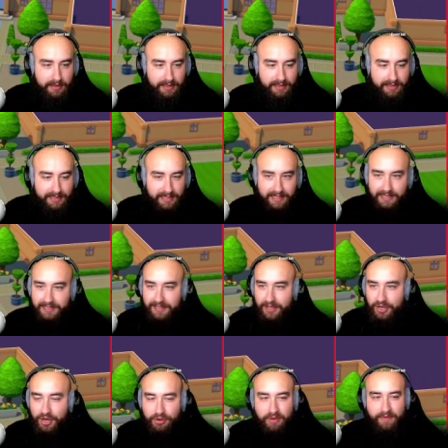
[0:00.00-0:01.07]
See, this is the
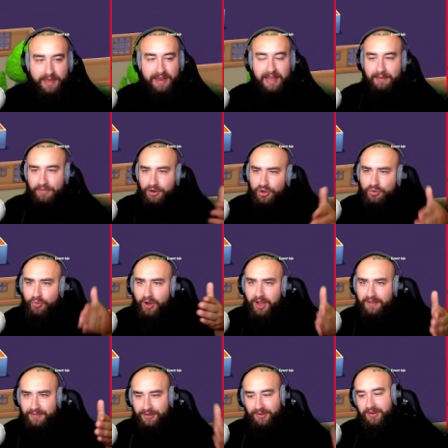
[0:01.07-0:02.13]
new event lab. Look what
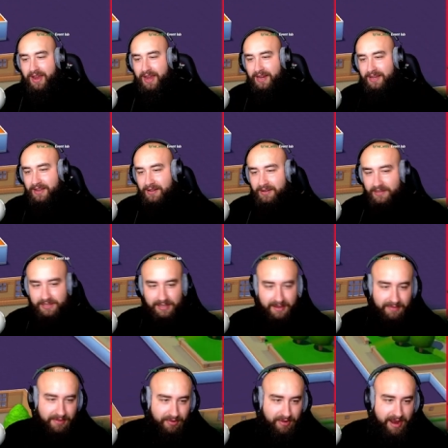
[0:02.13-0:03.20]
I've created, guys.
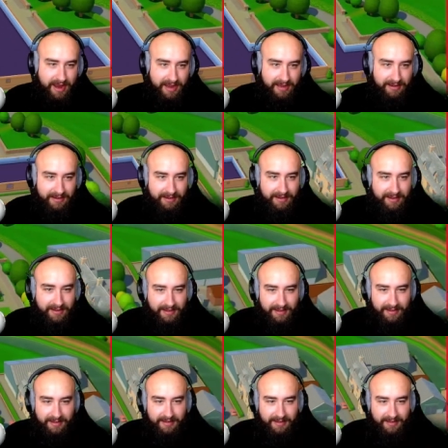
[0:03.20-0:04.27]
I've created
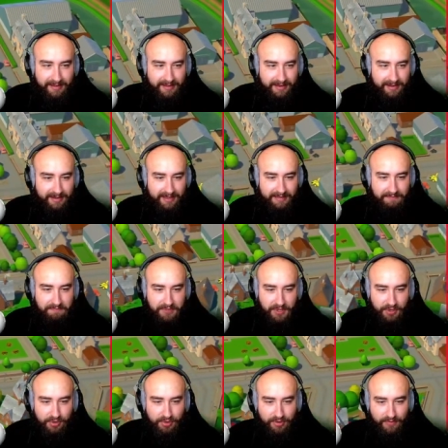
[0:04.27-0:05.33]
this
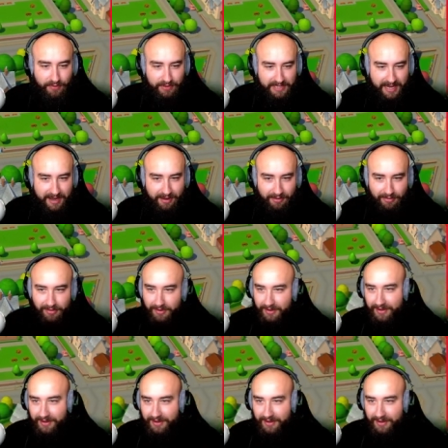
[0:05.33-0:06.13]
beautiful town